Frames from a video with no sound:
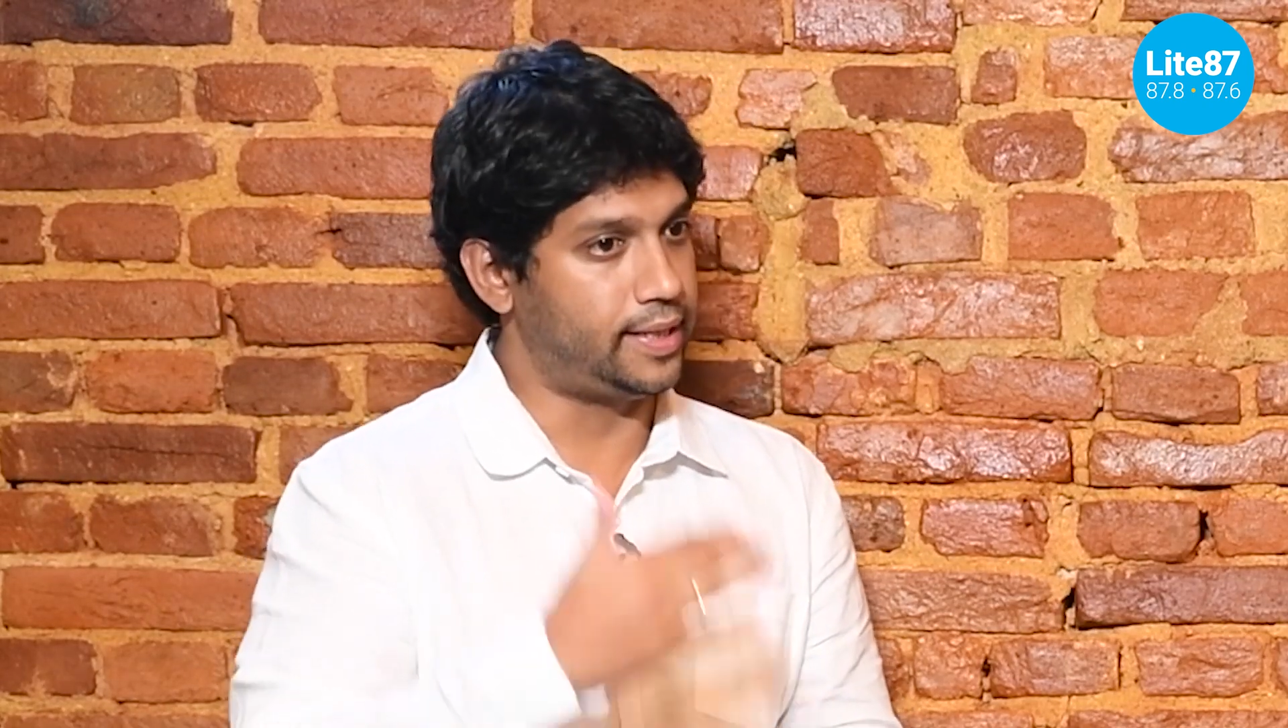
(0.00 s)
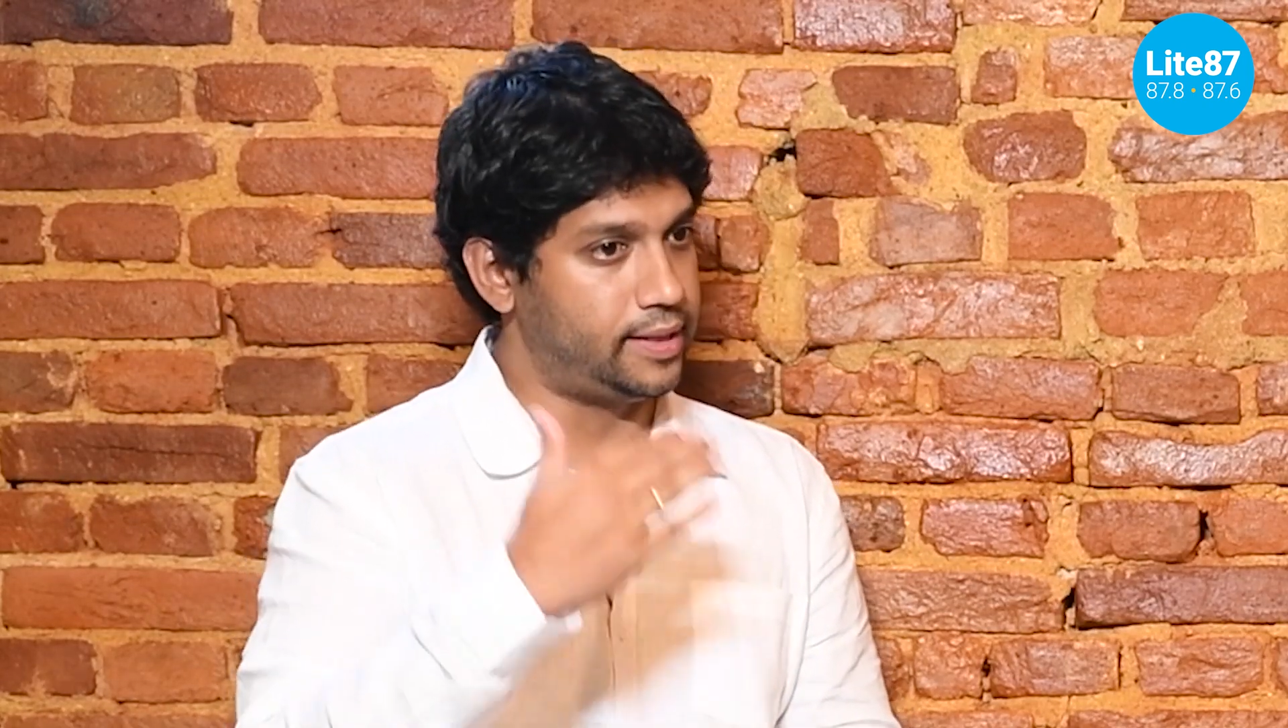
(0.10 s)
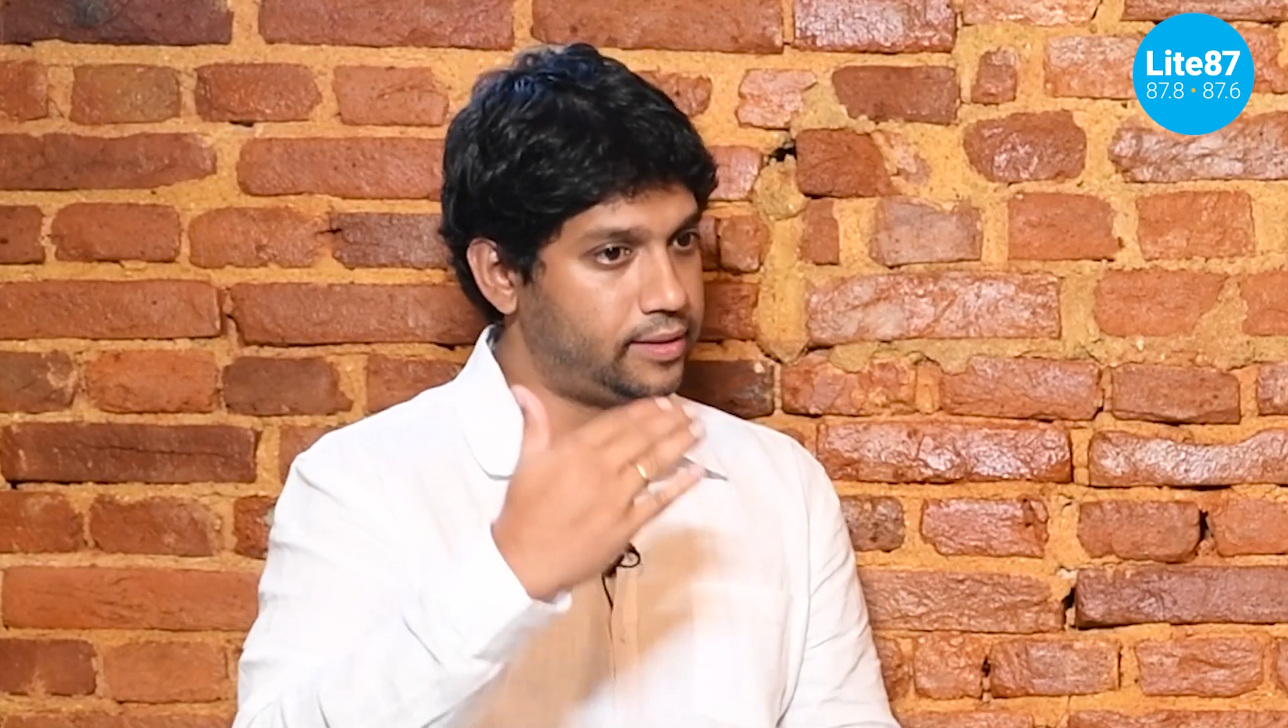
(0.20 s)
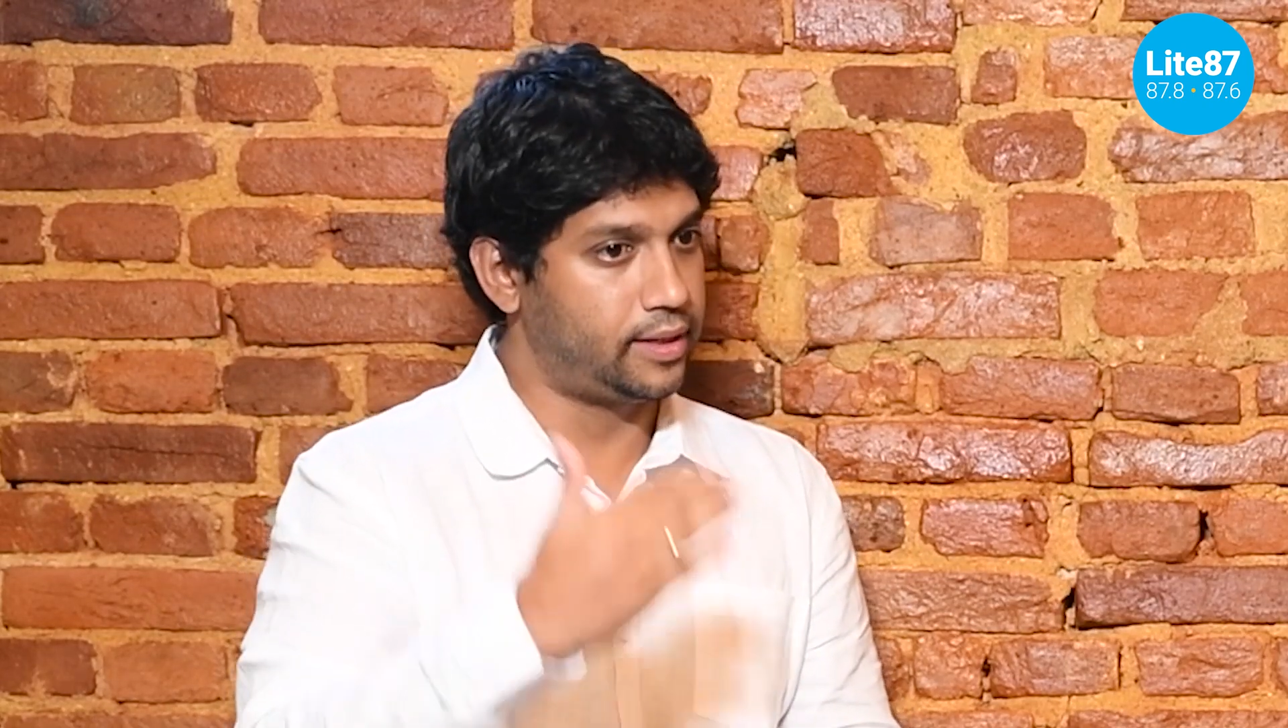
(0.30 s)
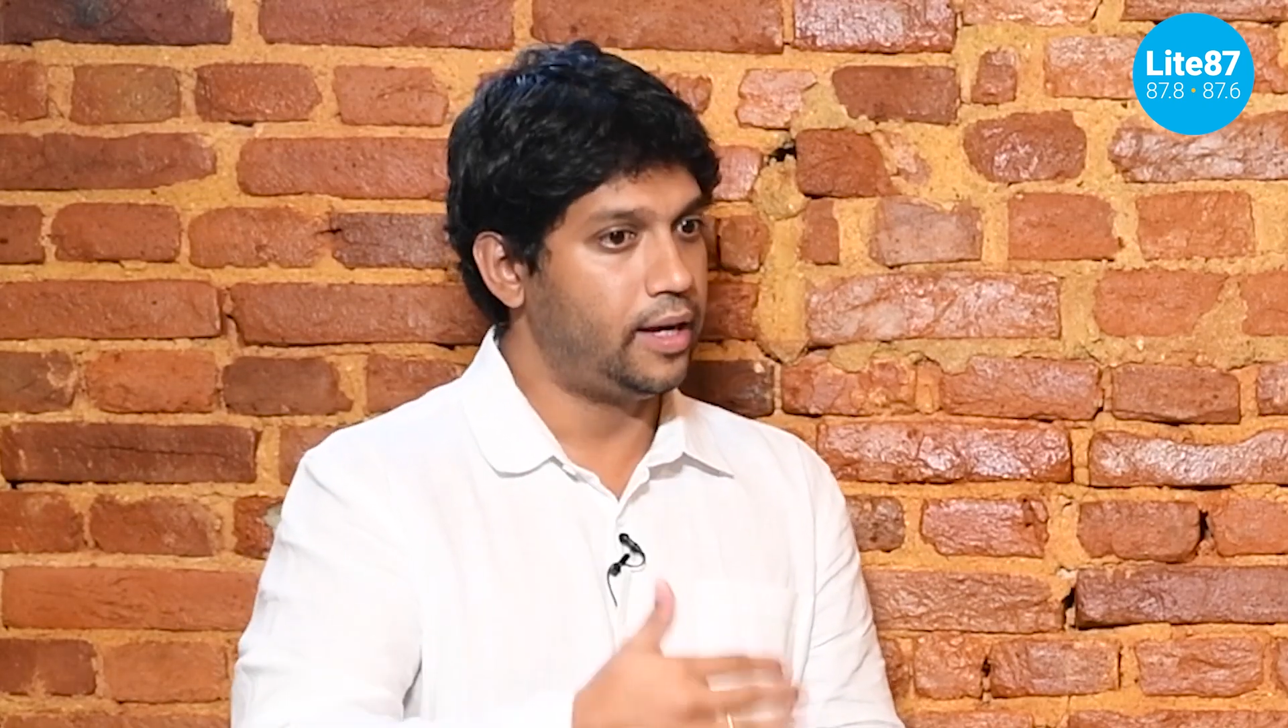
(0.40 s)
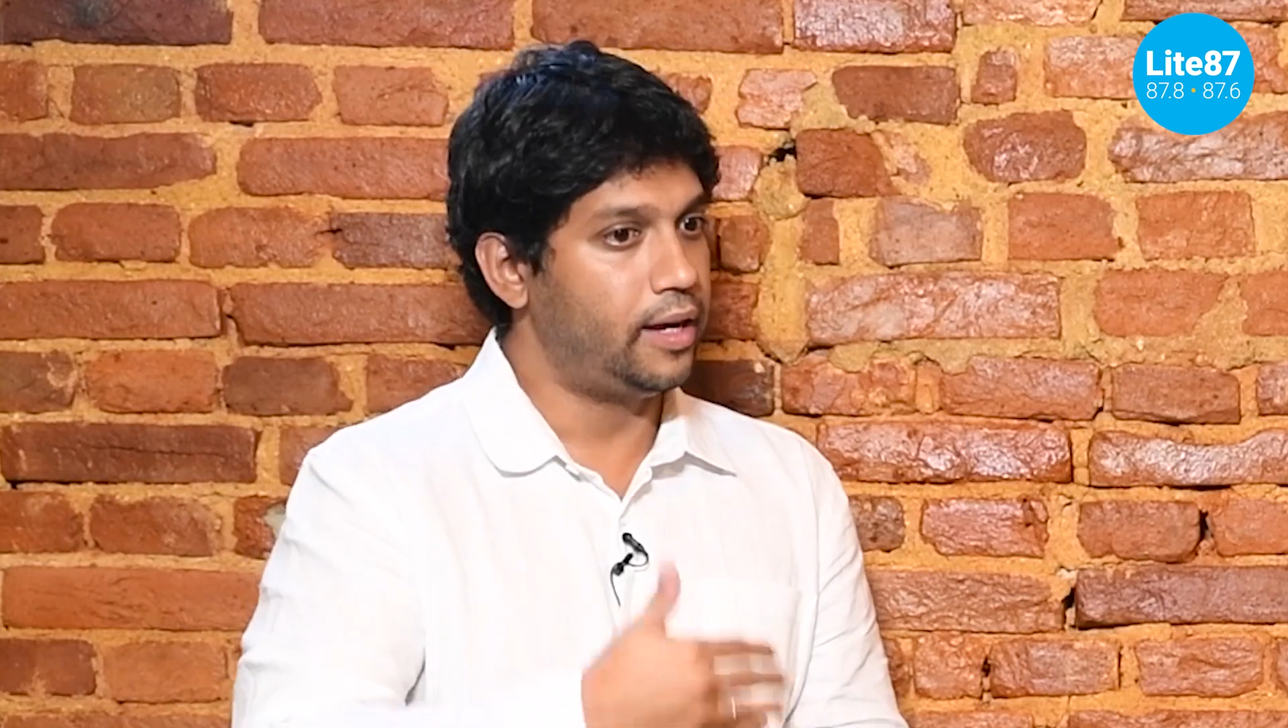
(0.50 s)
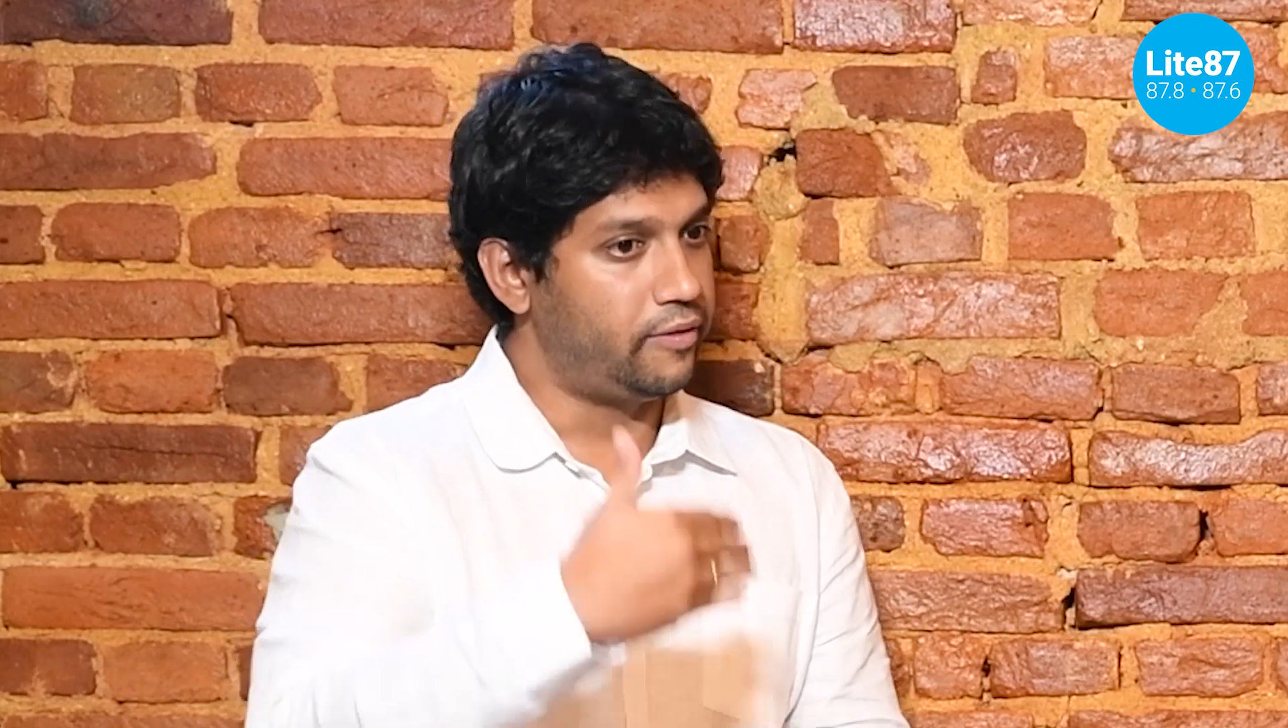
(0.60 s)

He's